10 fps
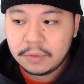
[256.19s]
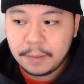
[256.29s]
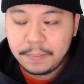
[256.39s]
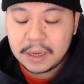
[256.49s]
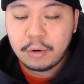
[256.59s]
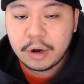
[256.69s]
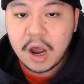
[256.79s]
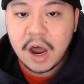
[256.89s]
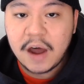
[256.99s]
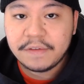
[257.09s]
The Bitcoin
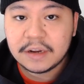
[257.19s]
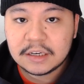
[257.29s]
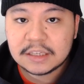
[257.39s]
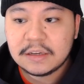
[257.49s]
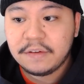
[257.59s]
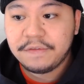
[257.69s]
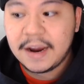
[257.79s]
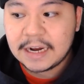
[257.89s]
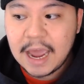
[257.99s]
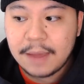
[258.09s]
halving does in
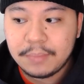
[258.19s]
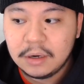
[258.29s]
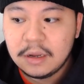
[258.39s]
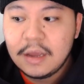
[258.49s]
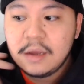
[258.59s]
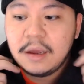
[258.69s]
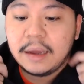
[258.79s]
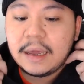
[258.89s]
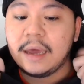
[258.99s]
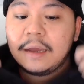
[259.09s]
fact happen.
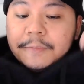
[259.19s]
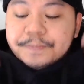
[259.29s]
Okay.